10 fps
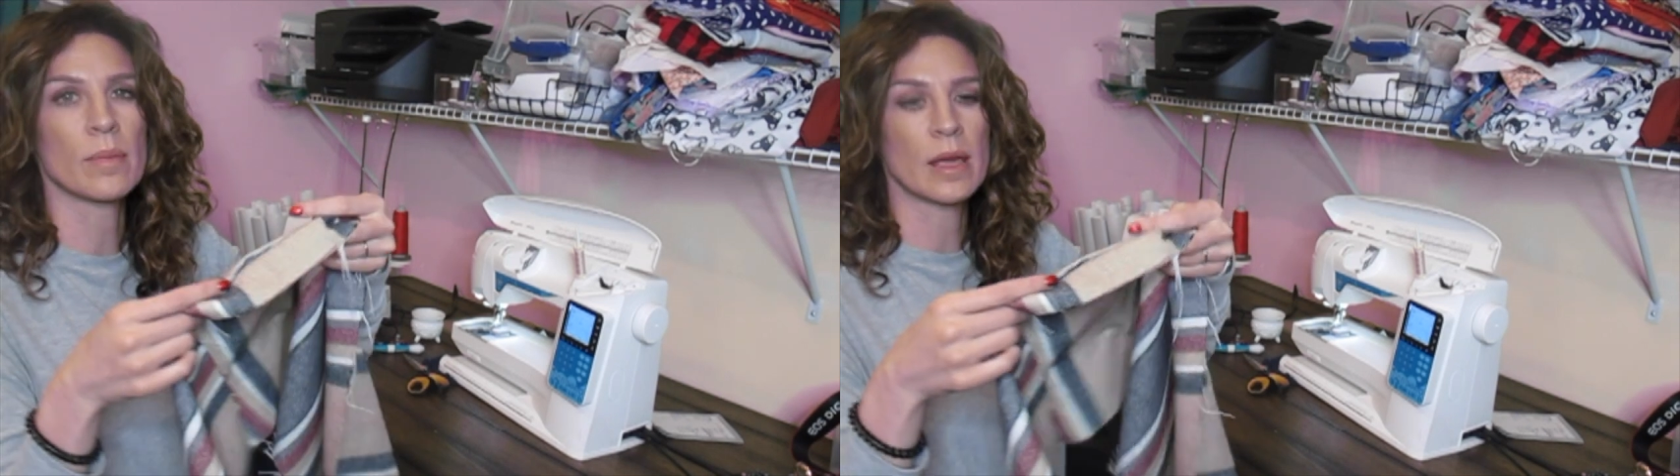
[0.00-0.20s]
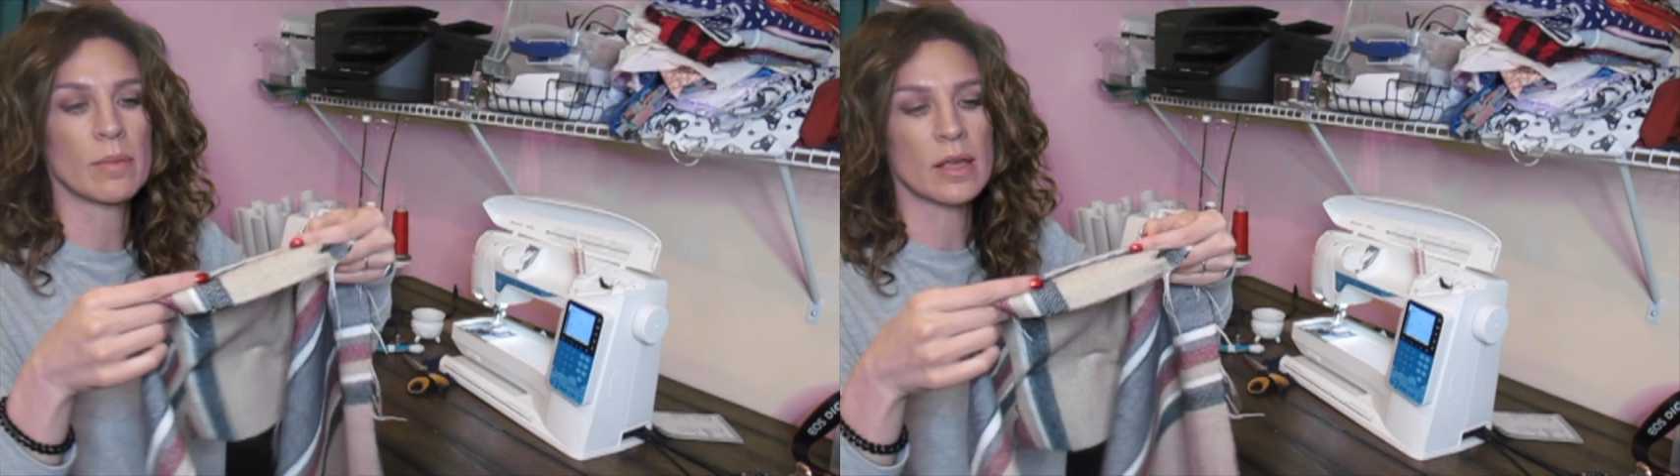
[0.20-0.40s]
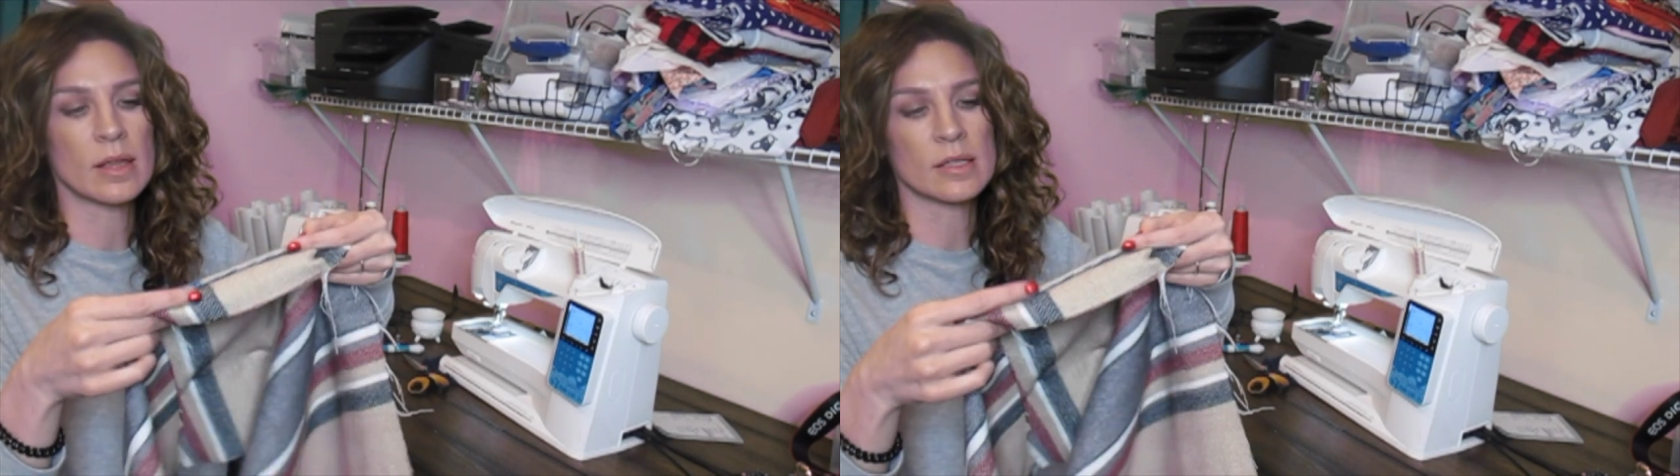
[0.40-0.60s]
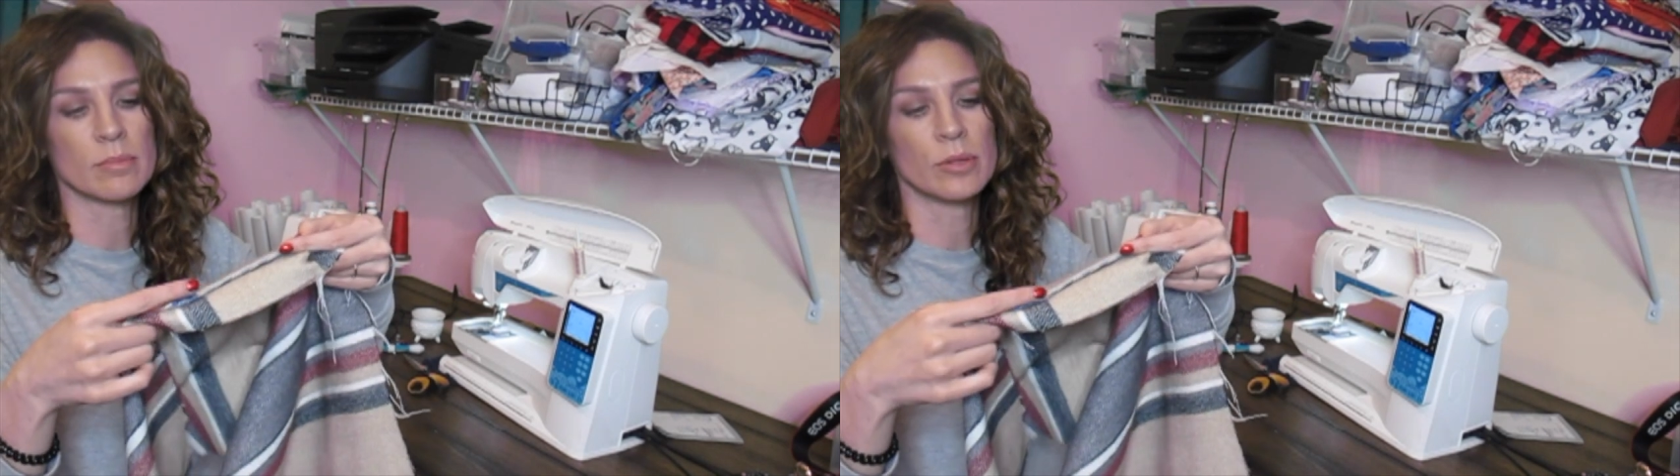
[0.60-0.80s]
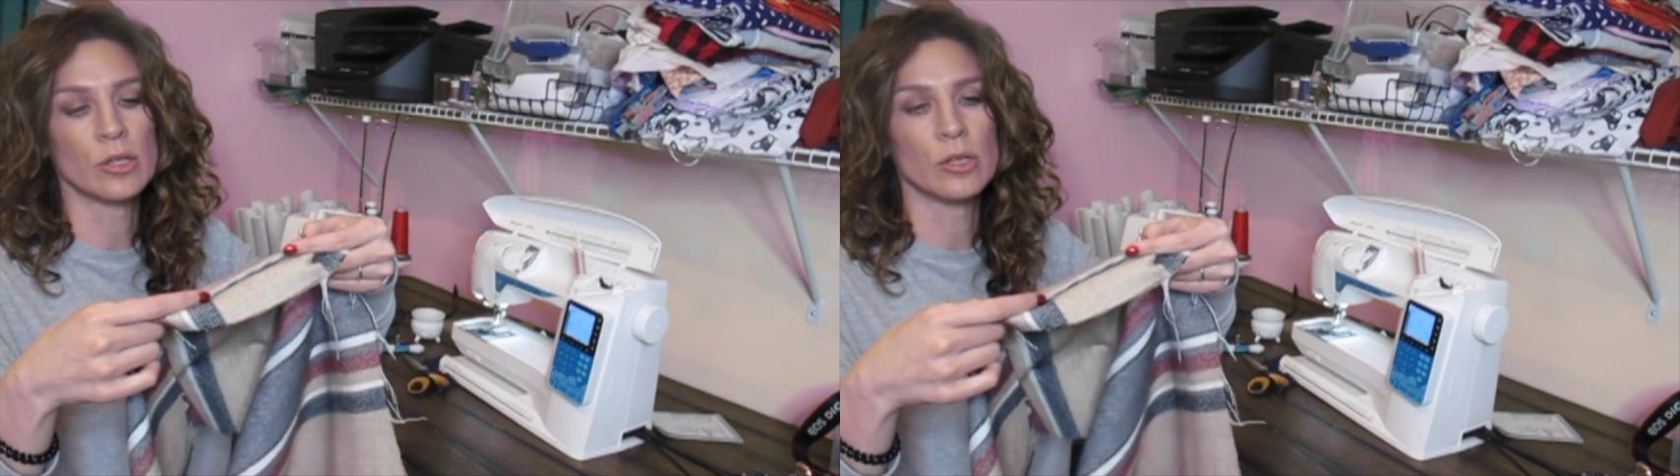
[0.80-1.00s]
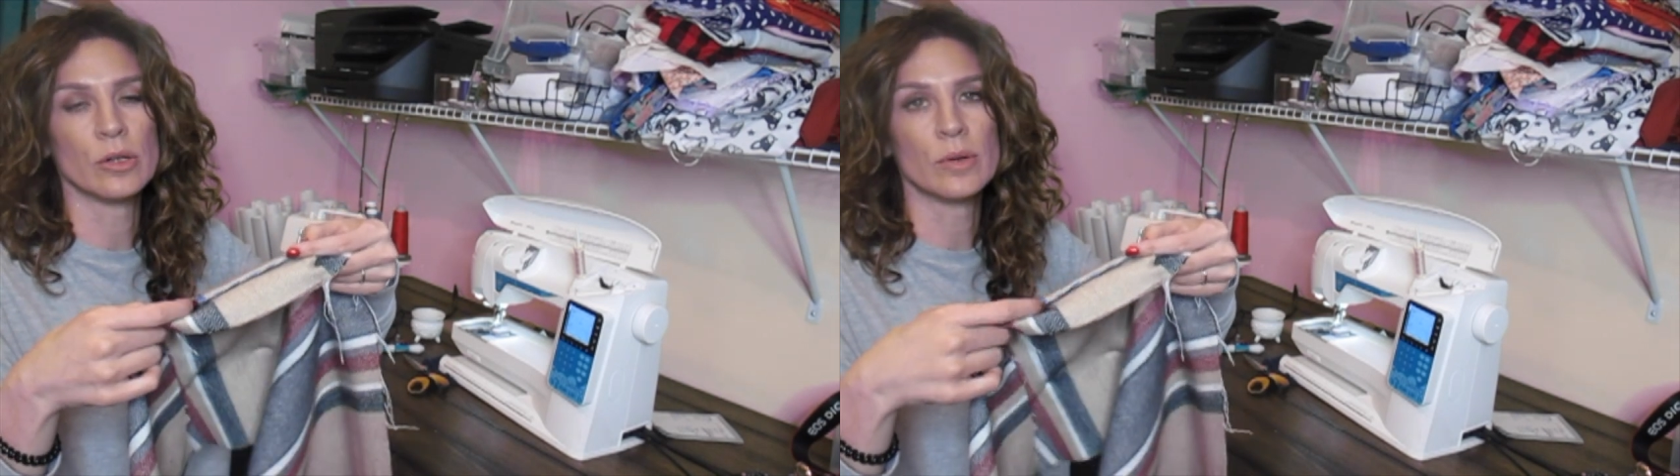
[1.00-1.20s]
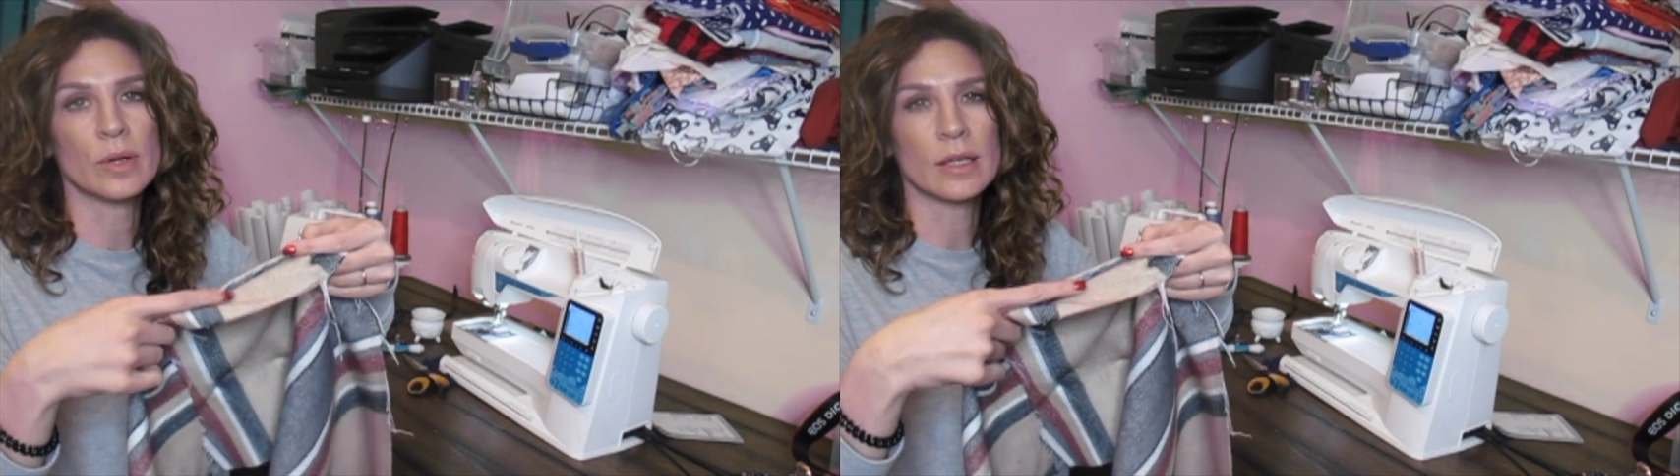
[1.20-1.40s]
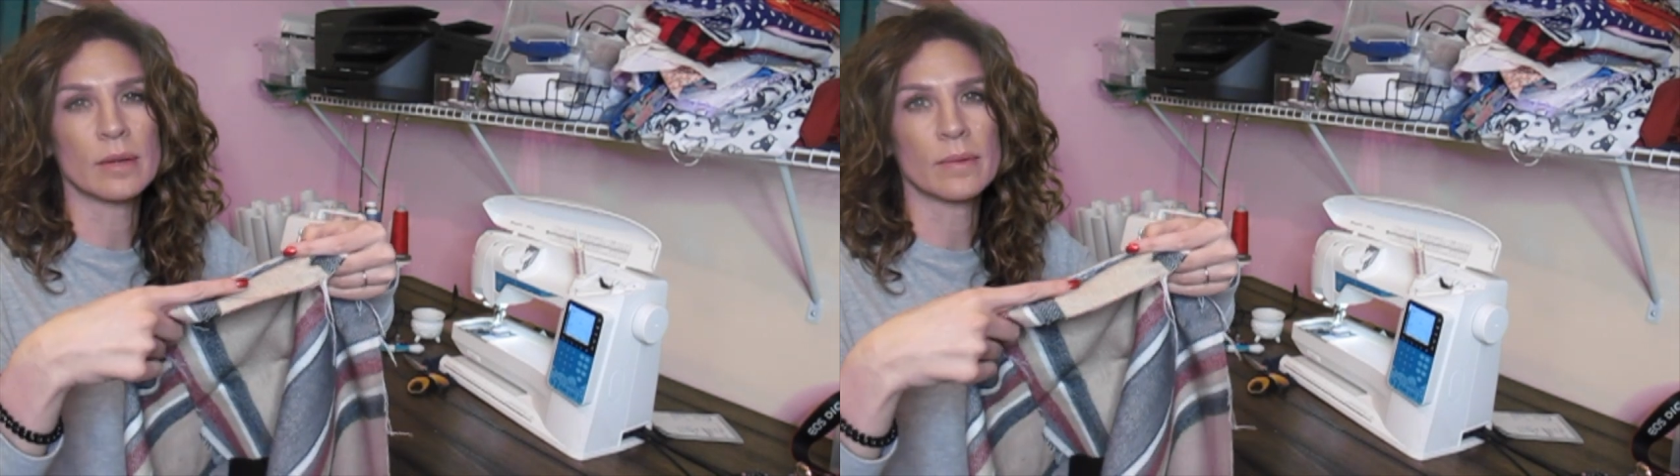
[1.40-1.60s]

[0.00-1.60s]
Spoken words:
maybe this blue